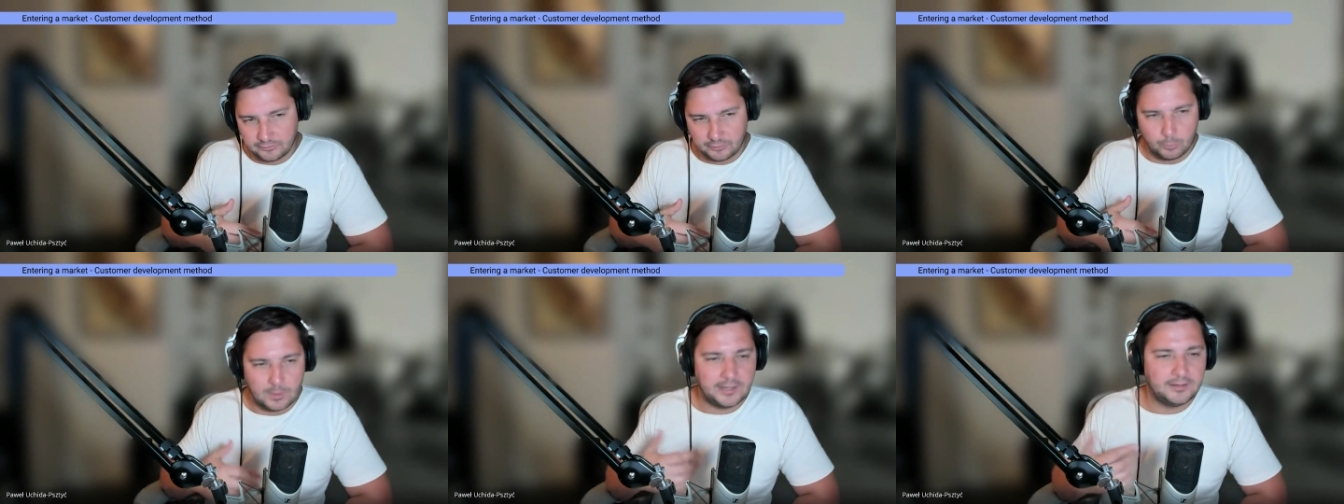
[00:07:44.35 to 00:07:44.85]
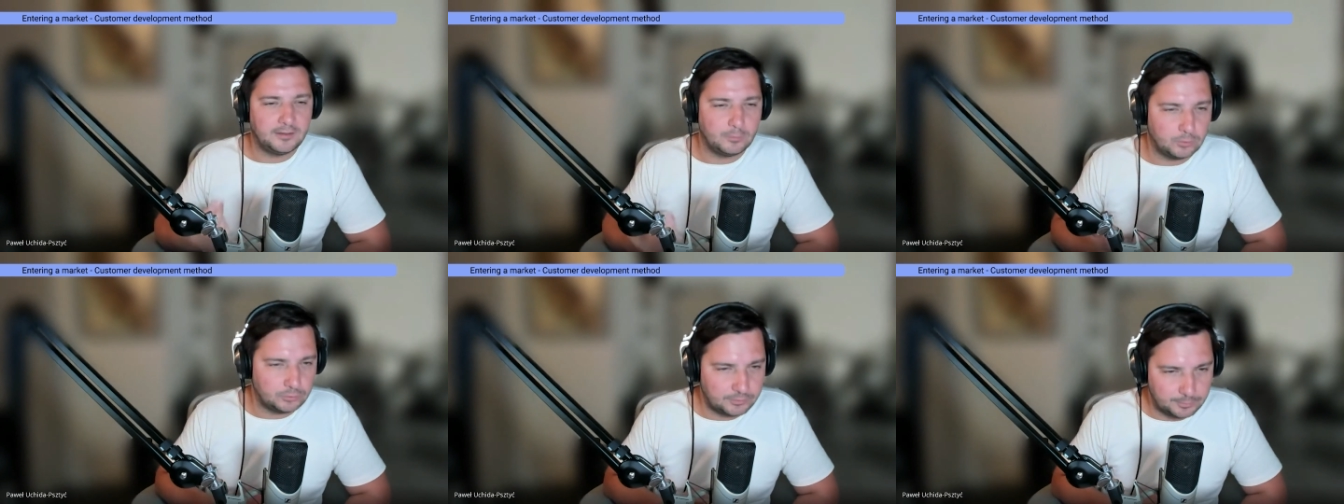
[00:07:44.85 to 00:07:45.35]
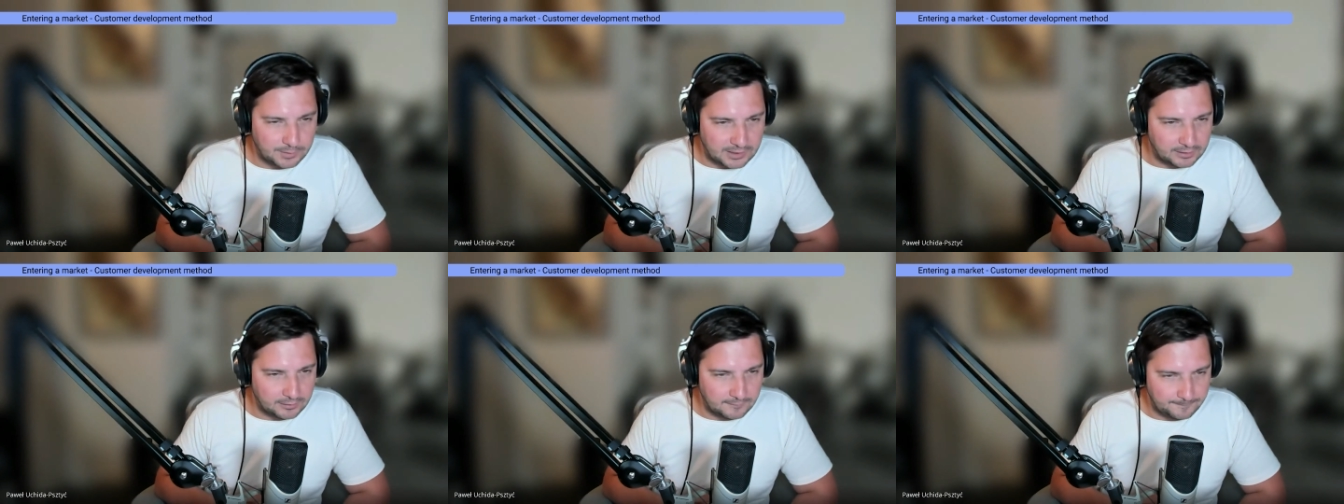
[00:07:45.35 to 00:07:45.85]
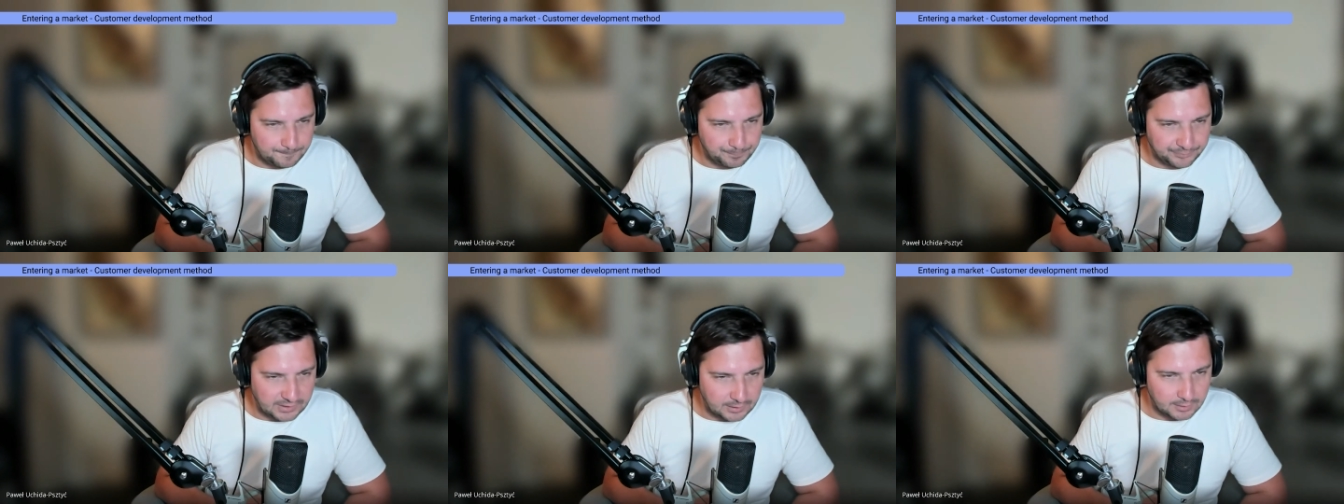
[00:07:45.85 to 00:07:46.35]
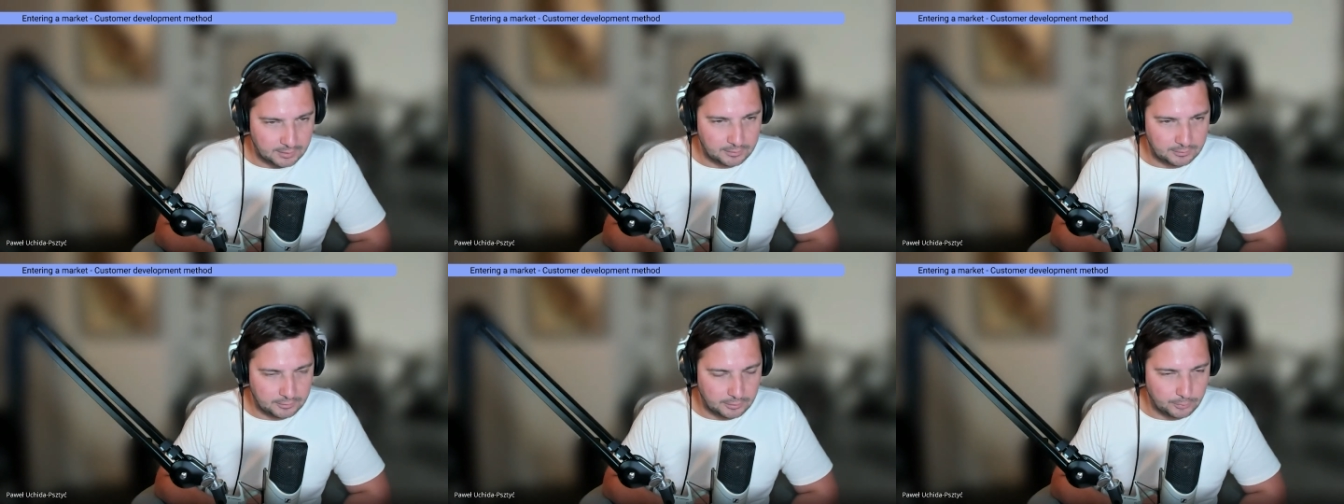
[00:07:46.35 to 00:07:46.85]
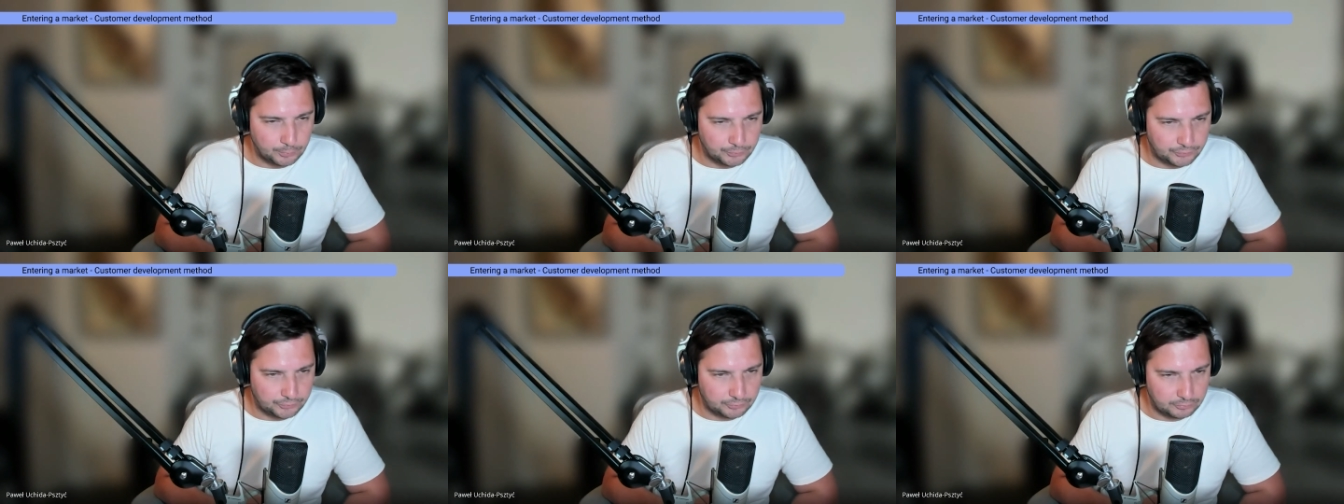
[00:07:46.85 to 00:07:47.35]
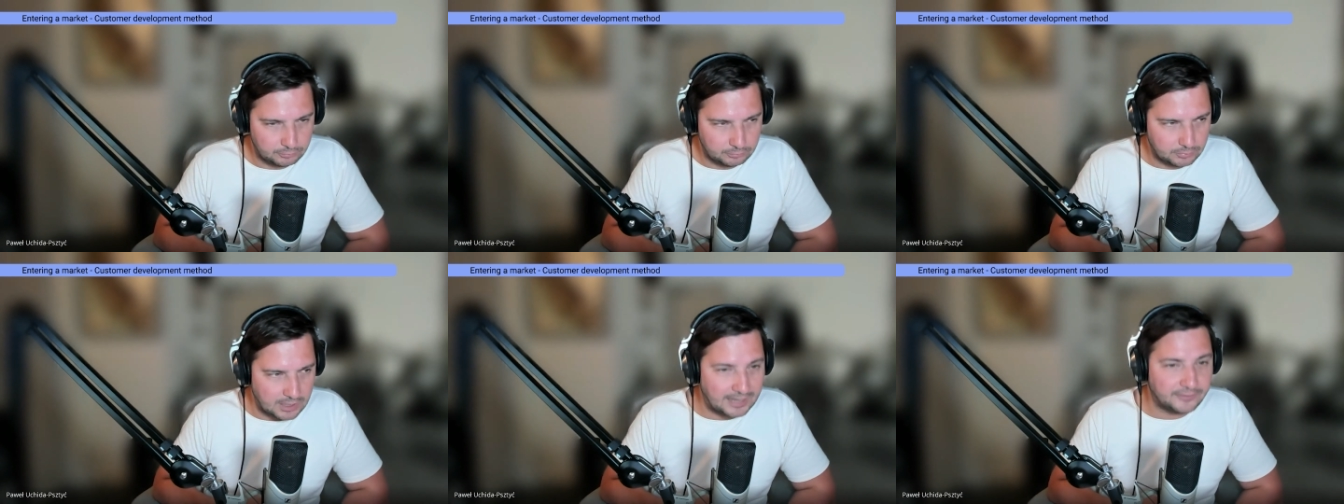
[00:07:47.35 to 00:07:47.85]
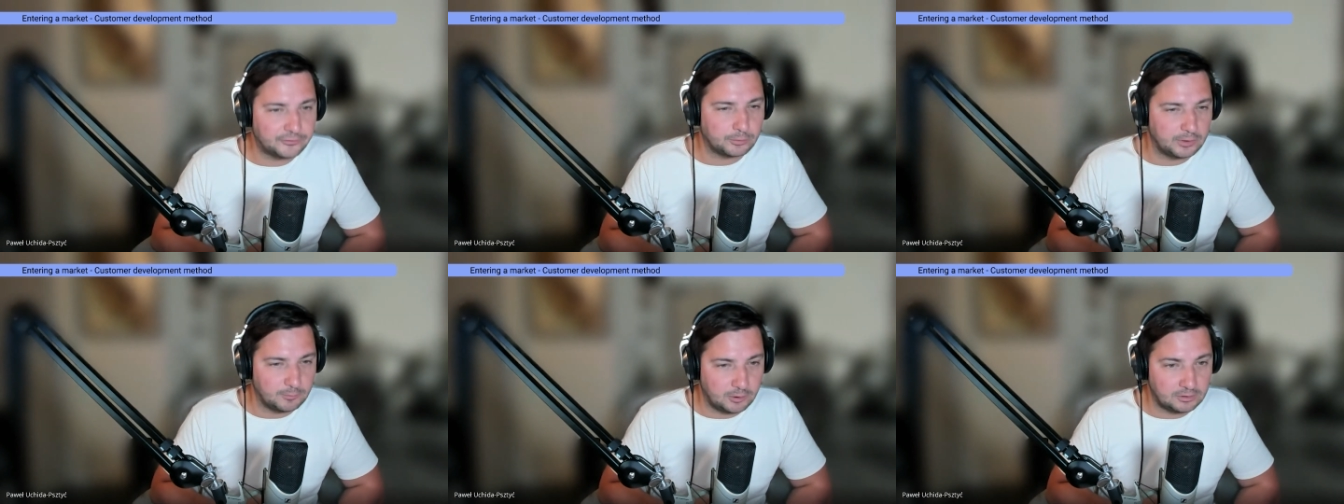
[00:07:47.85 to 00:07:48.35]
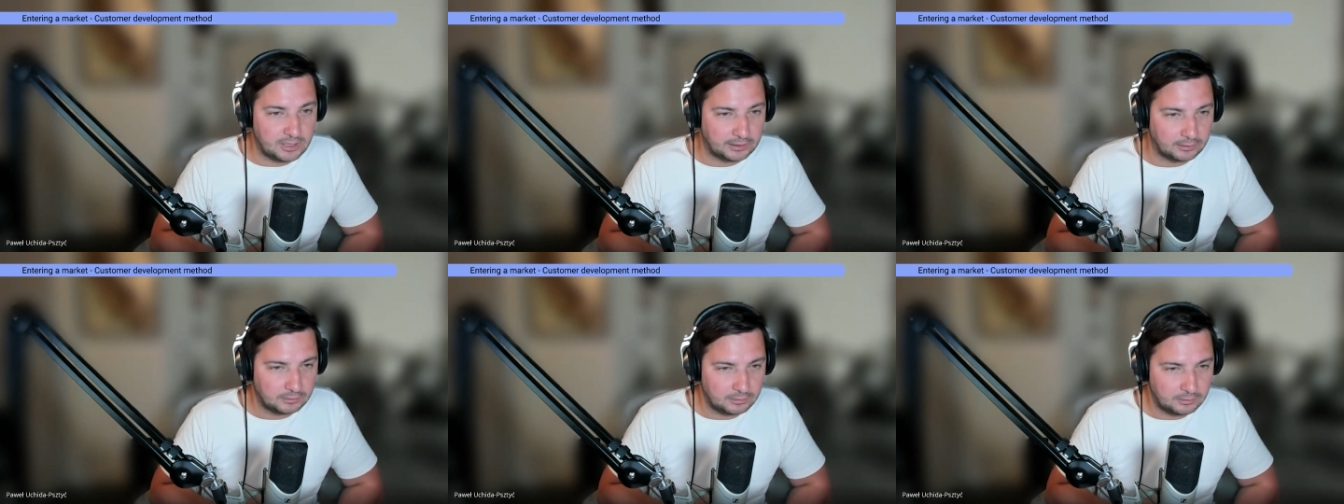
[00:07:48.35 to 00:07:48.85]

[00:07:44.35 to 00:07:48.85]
So why they would buy those ice cream online.